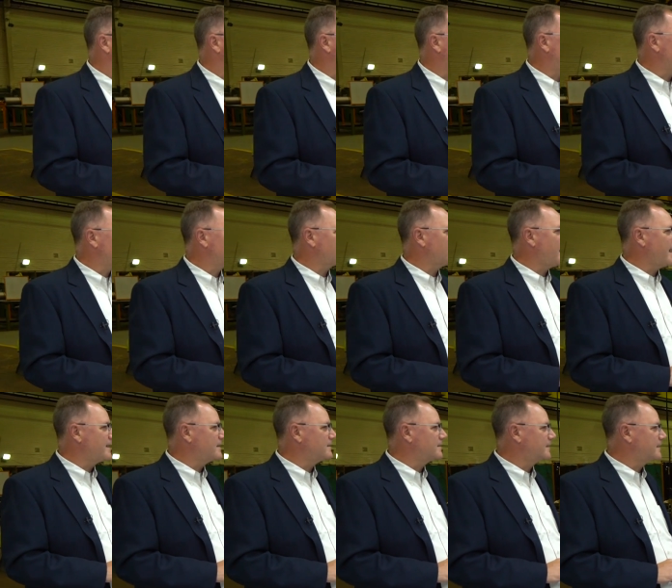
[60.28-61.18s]
So I'm
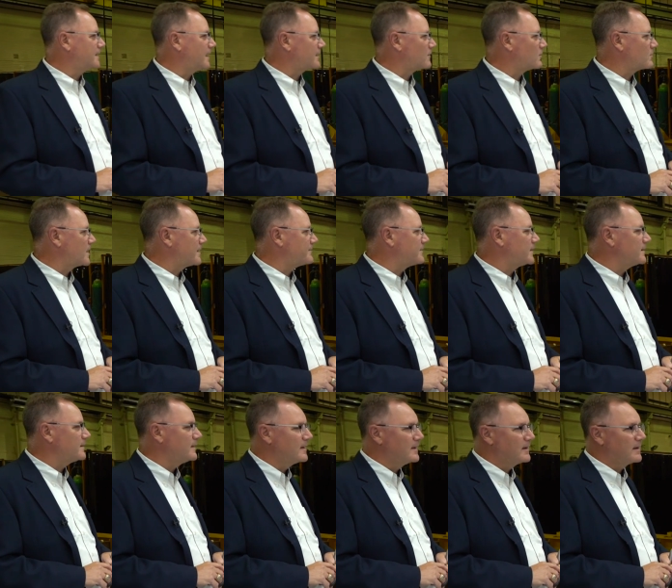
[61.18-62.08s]
delighted to cut a
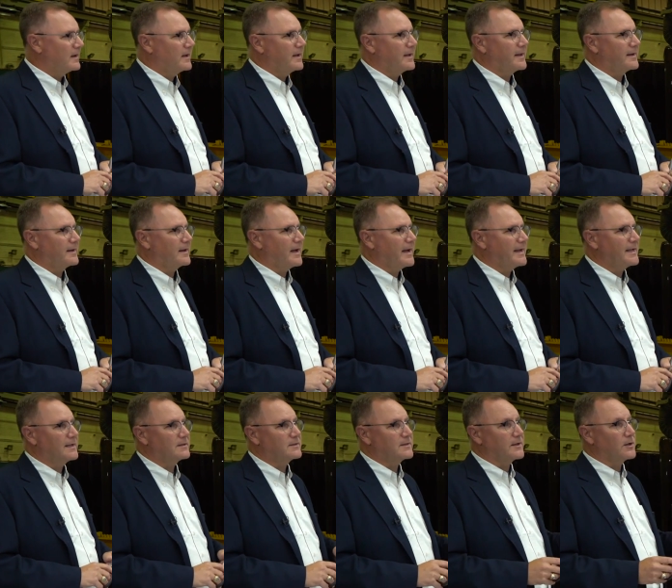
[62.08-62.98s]
ribbon and I
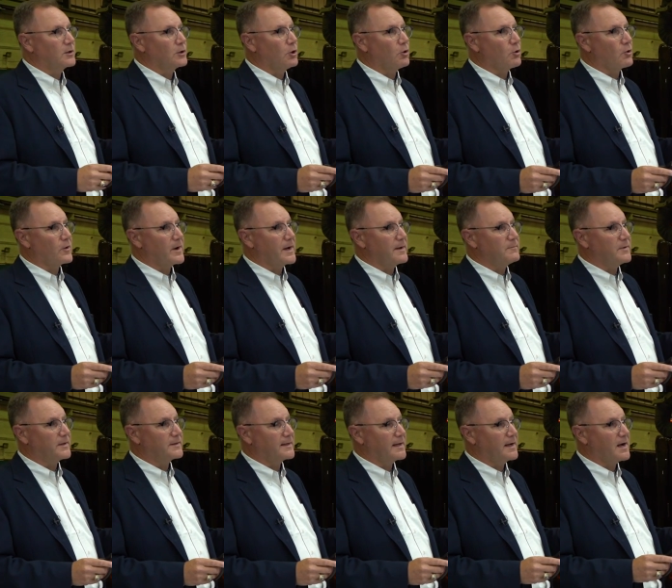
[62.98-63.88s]
get the glory,
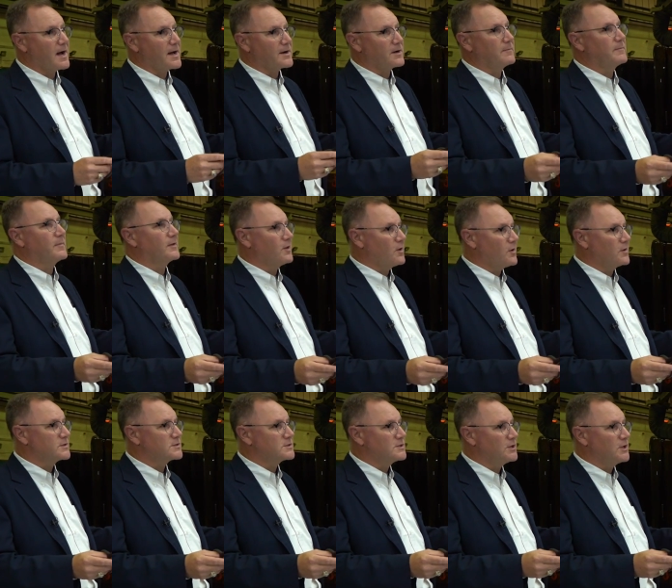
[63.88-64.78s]
but the honor
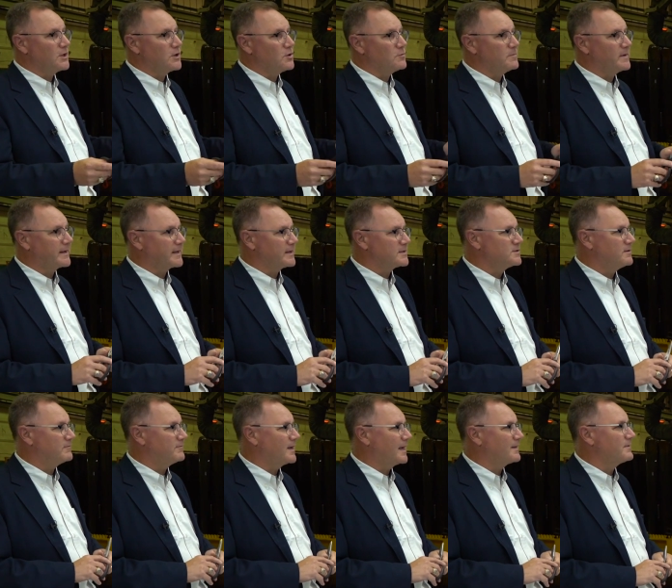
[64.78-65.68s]
belongs to you
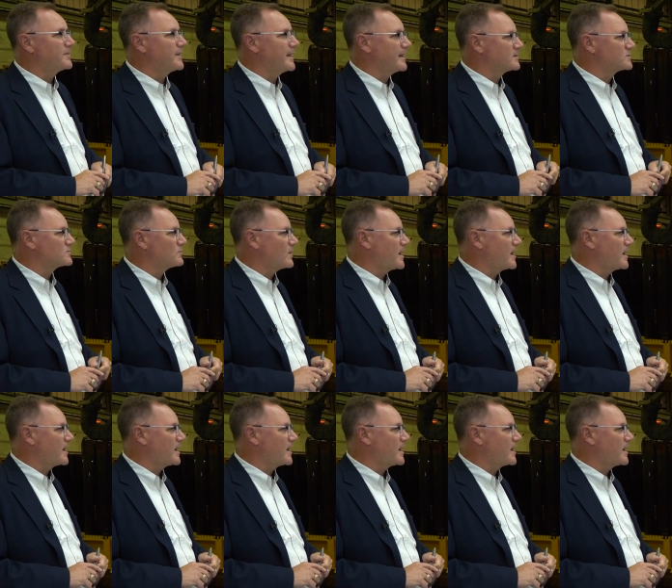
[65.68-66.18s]
because you've done things